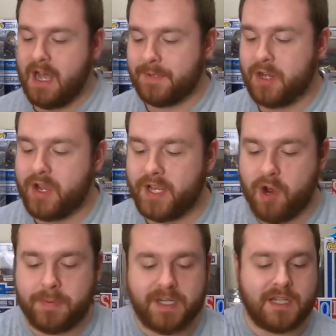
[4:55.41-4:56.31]
I'm going to go ahead and
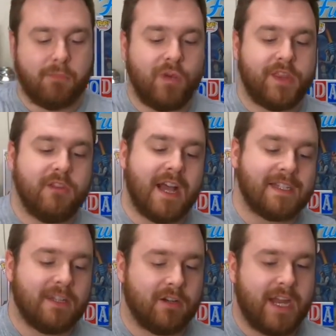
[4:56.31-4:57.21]
open this up with you
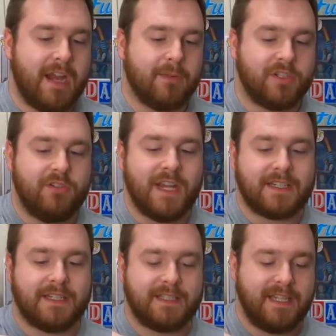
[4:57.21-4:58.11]
guys here on camera so you guys
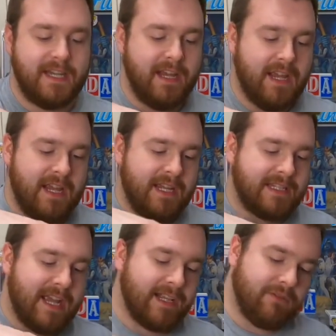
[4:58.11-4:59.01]
can see
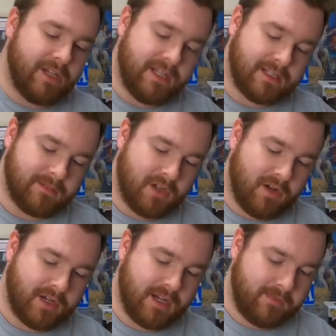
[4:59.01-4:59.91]
exactly what it is I'm
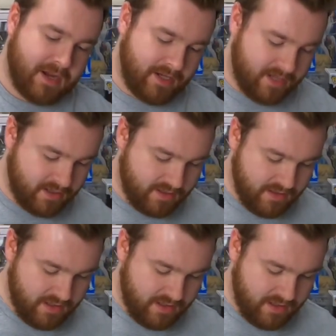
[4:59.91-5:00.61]
talking about here.